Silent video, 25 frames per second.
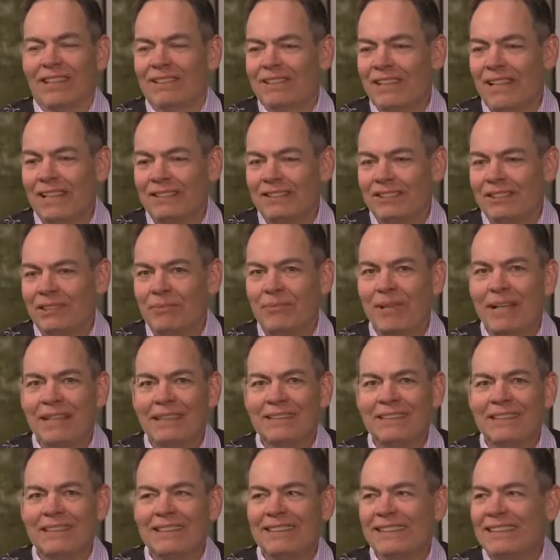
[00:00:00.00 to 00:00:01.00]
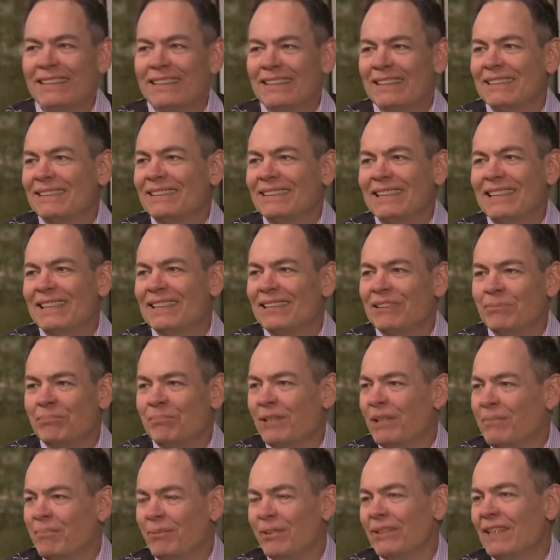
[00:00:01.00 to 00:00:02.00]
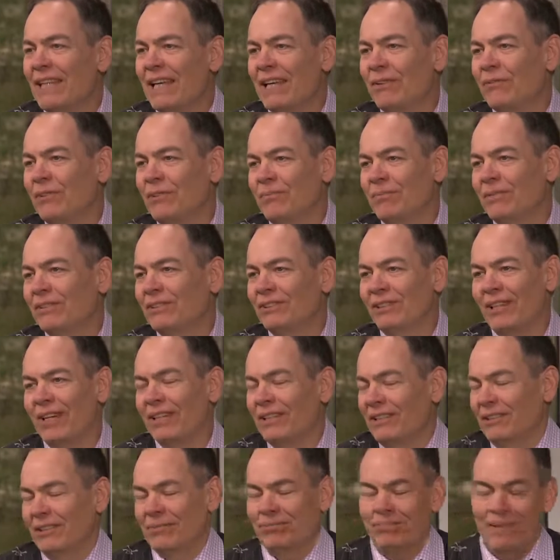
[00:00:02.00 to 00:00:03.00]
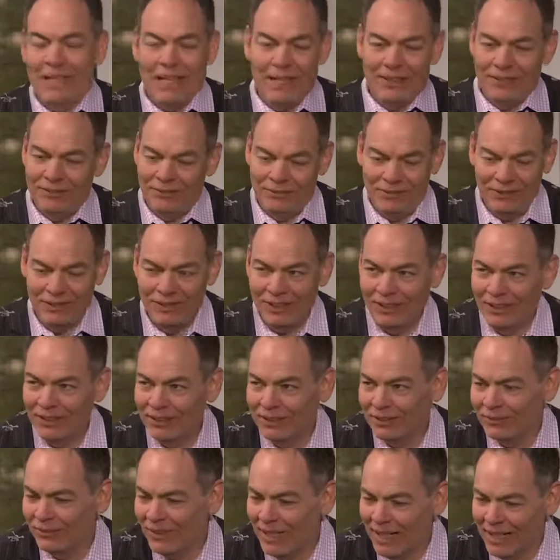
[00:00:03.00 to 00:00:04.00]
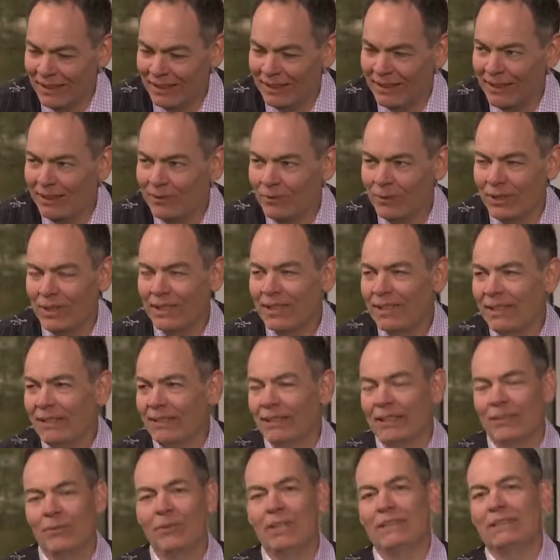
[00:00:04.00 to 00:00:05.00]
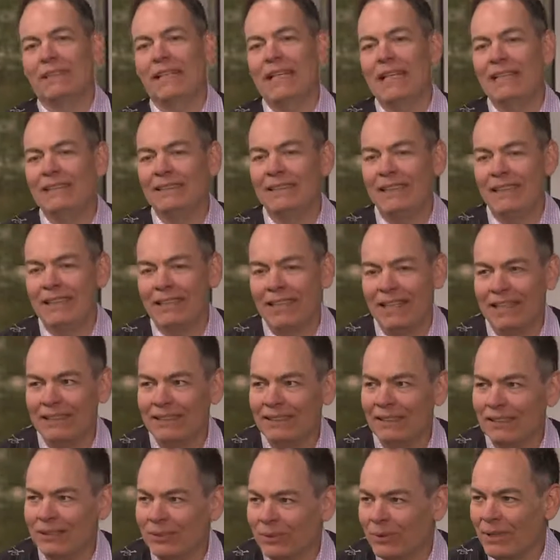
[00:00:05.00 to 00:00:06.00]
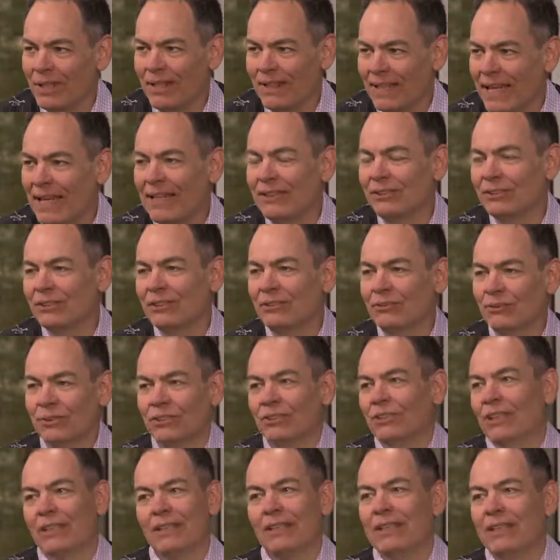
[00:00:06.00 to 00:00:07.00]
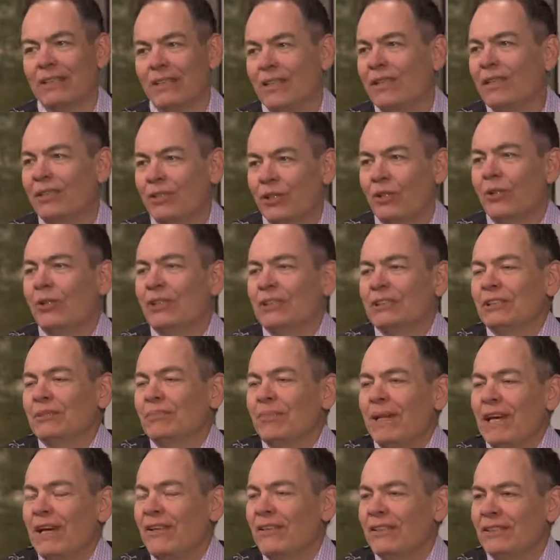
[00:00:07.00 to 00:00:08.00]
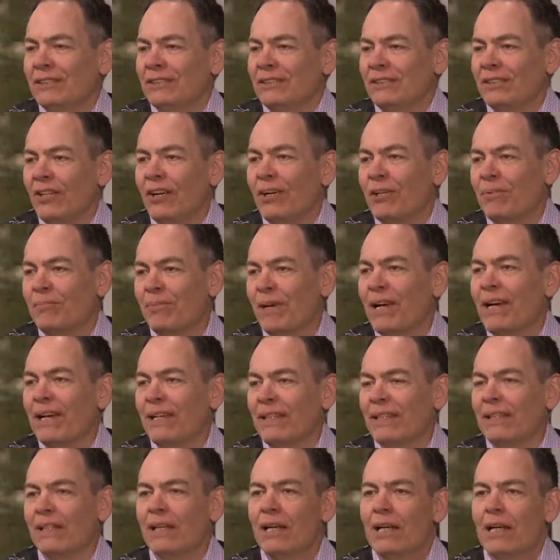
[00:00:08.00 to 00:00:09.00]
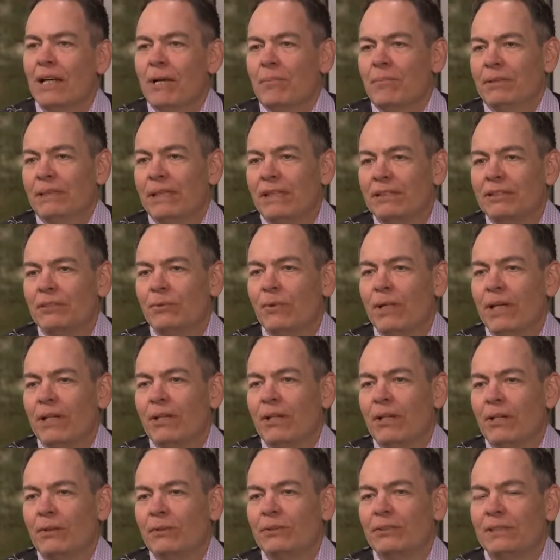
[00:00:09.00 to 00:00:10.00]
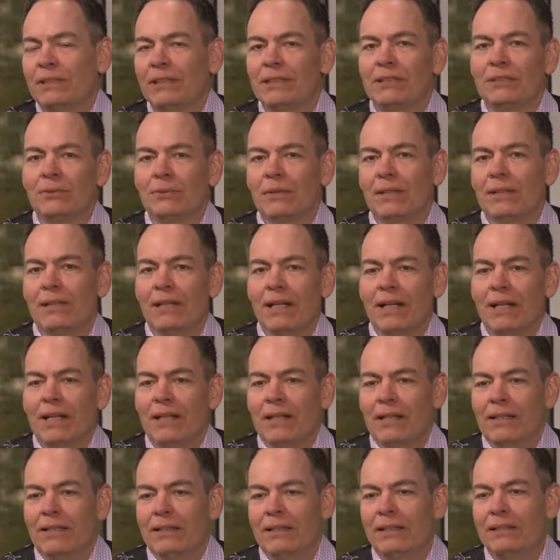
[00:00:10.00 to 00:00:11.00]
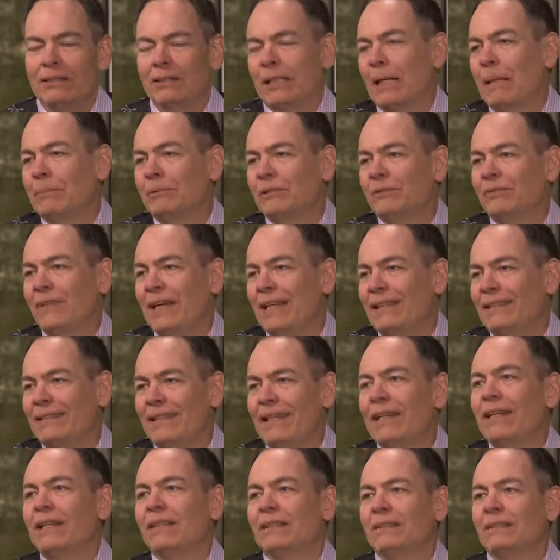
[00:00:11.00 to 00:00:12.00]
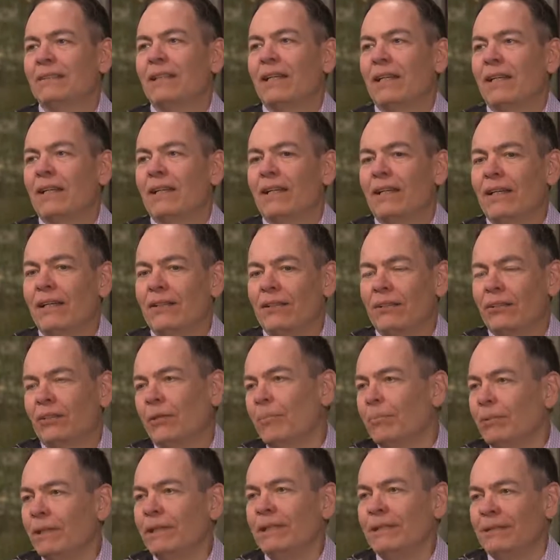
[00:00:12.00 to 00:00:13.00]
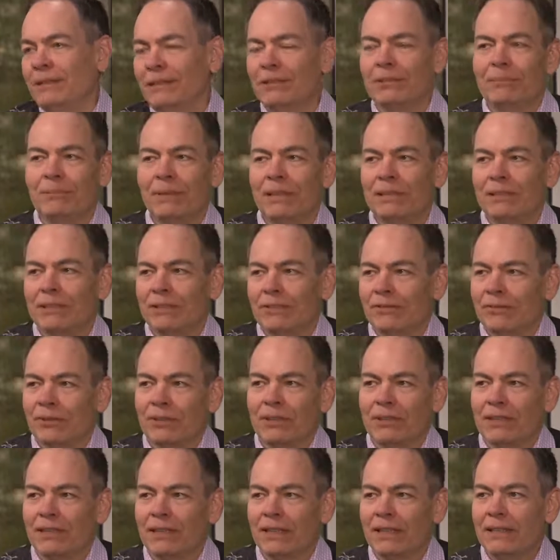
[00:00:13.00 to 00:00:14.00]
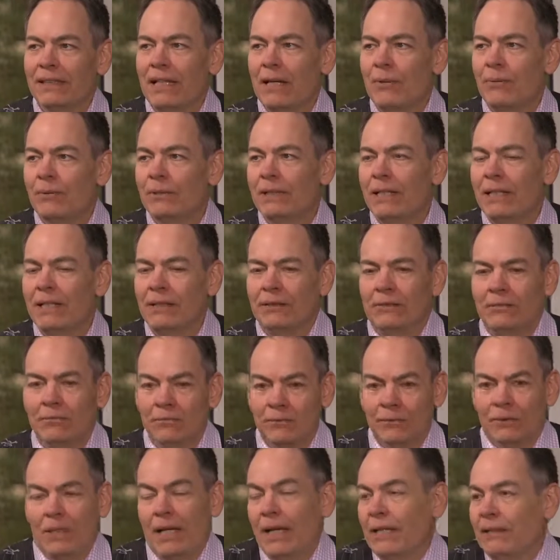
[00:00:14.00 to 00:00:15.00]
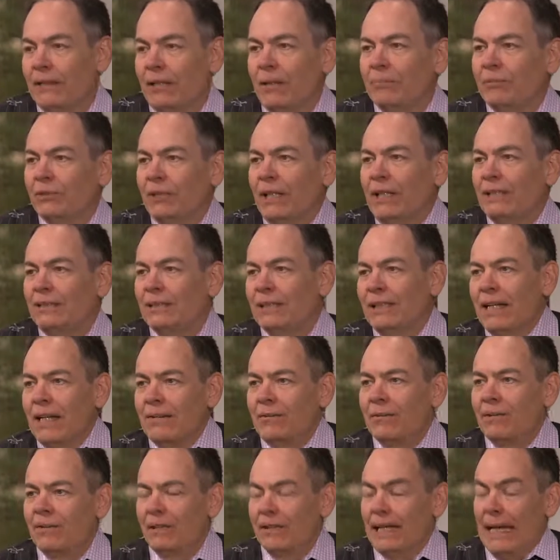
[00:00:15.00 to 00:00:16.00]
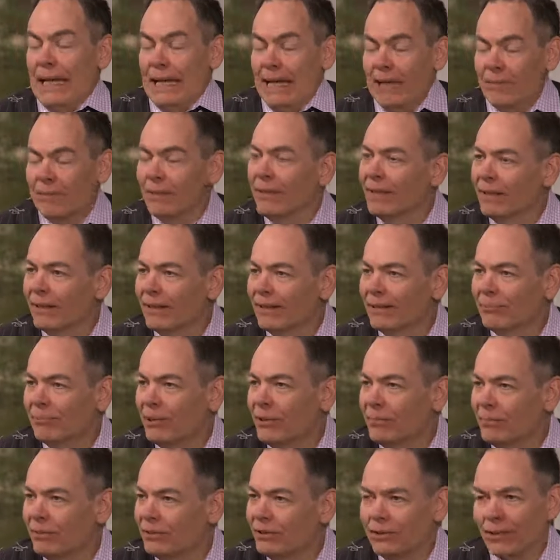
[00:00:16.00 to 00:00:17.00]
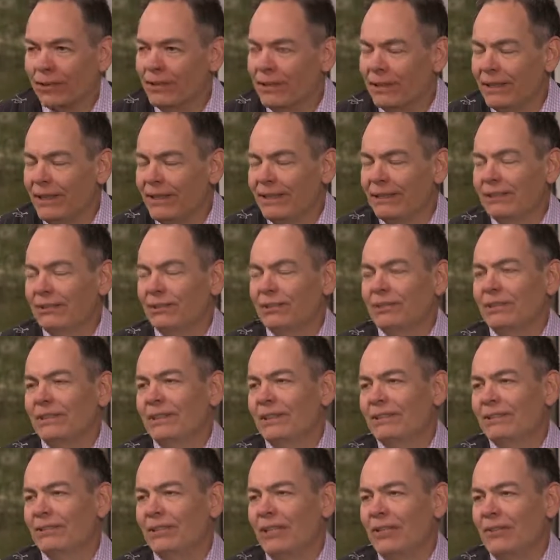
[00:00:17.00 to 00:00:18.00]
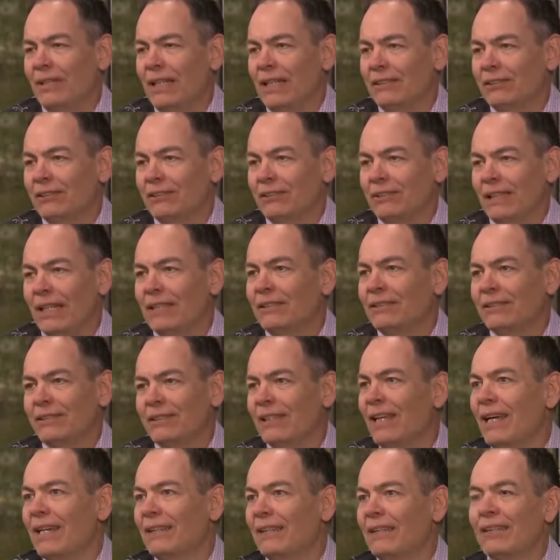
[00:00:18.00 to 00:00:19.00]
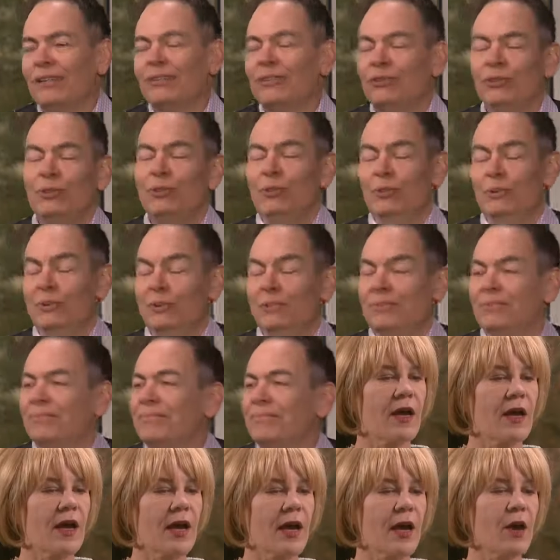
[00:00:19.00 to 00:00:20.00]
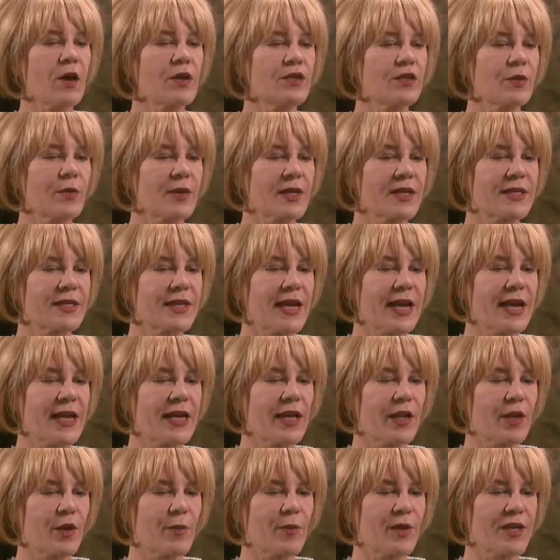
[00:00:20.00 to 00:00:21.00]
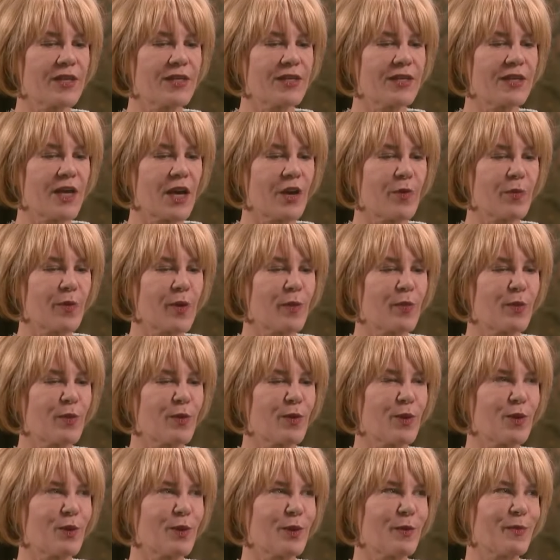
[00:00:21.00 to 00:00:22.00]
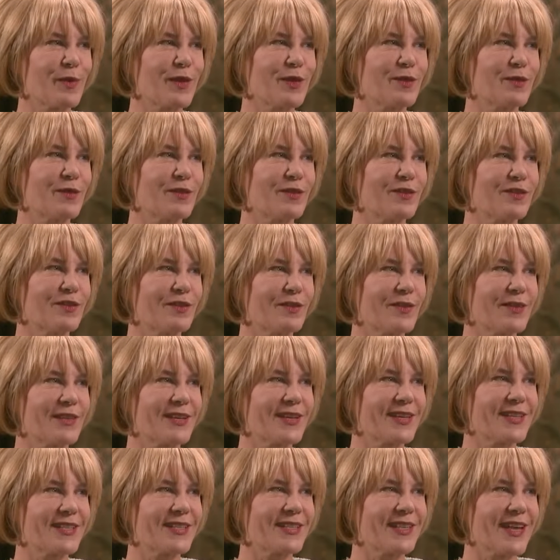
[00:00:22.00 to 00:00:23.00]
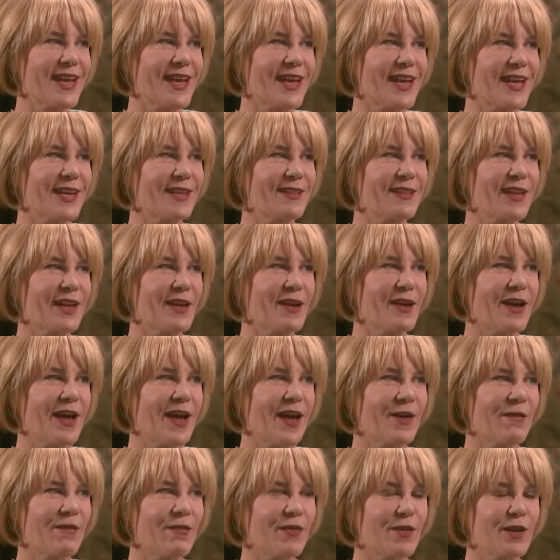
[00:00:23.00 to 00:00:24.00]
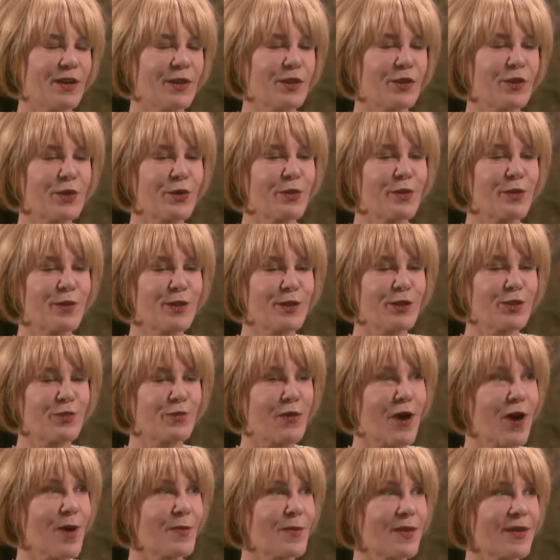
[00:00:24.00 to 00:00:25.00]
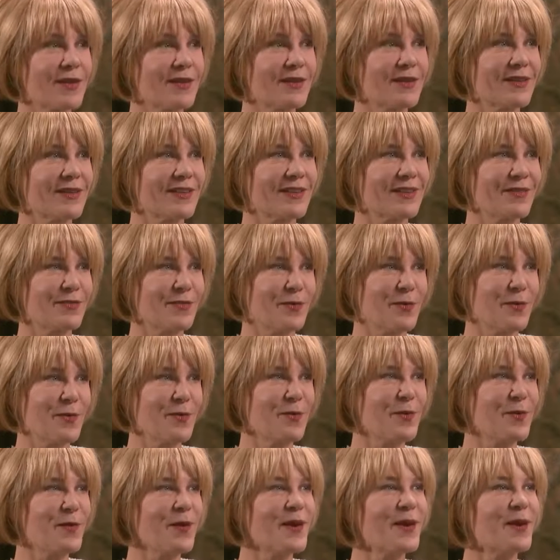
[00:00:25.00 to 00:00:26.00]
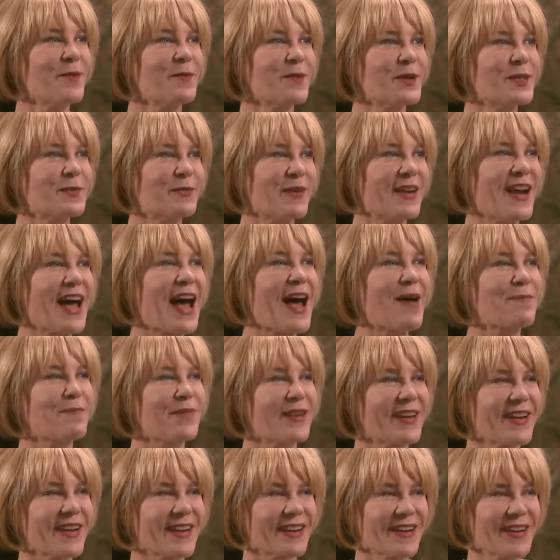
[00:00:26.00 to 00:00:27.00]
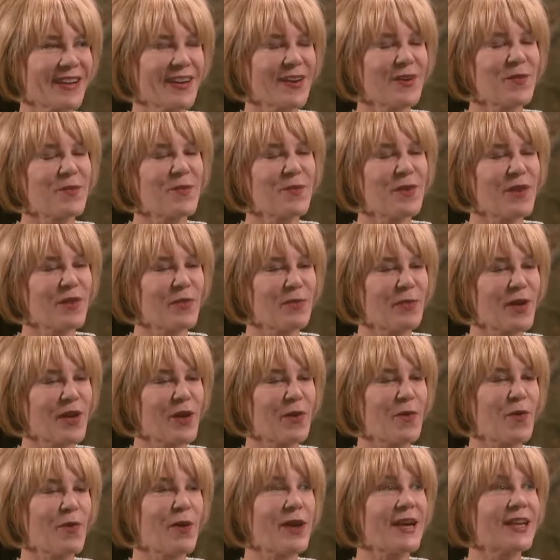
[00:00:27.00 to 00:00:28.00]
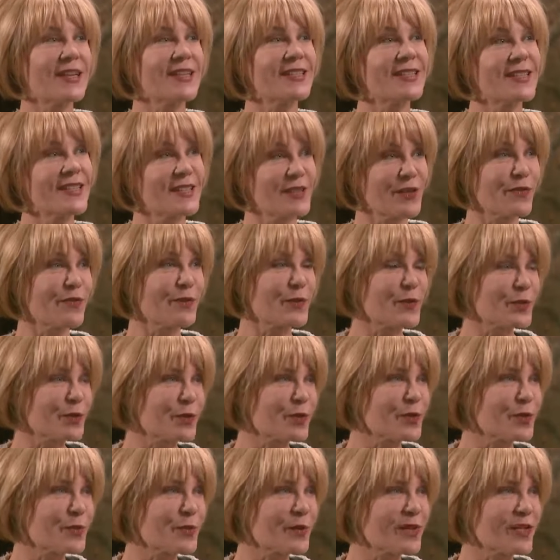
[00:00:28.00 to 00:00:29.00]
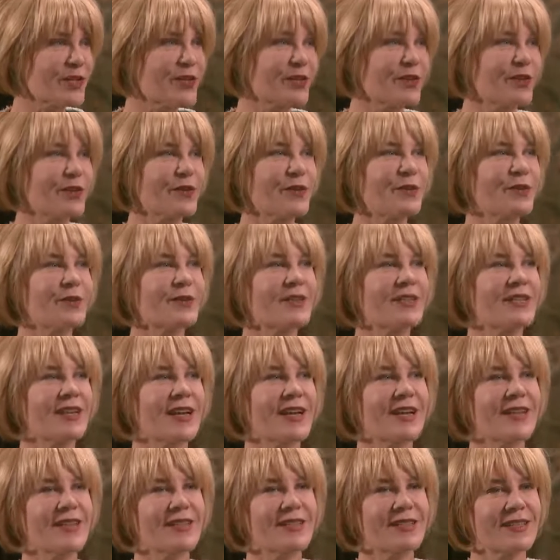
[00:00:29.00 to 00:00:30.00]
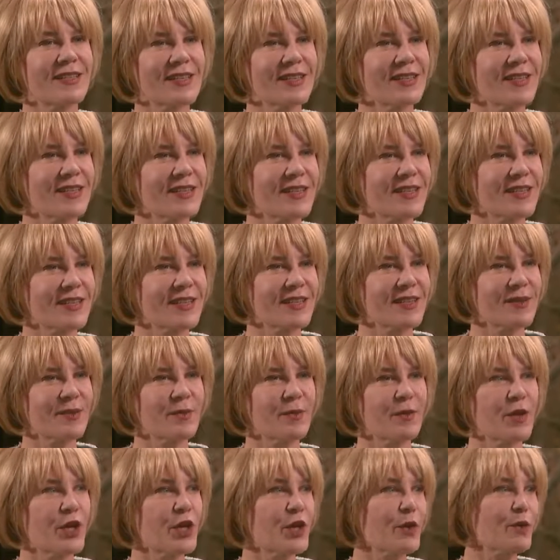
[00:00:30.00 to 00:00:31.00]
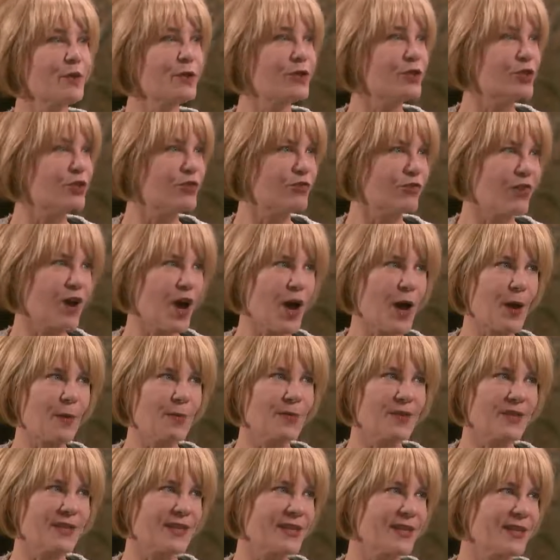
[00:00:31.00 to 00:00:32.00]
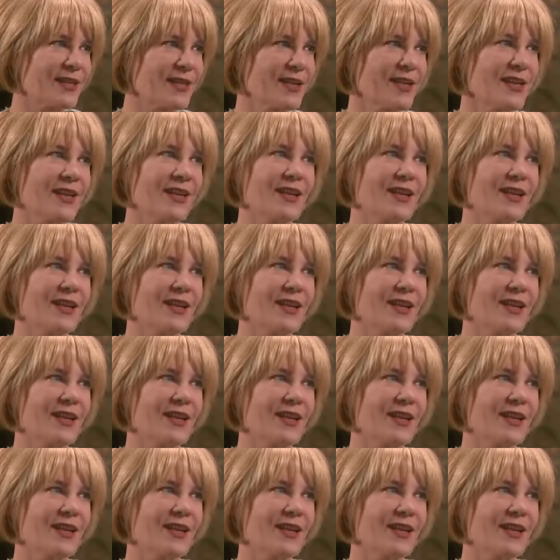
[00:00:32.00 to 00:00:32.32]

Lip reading: That's the amazing thing, isn't it? People that we've been talking about it for years, finally, when it went to 18, 19, 20,000, were suddenly curious about it and started buying it. But that's the way it always is with these types of ideas. They're completely dismissed at first. And then when they end up changing the game, people suddenly get interested. So that's not unusual. I also want to say, because a lot of people will only be new to this and they have endured the drama of what's been happening with Bitcoin since the futures were introduced and since the huge drops and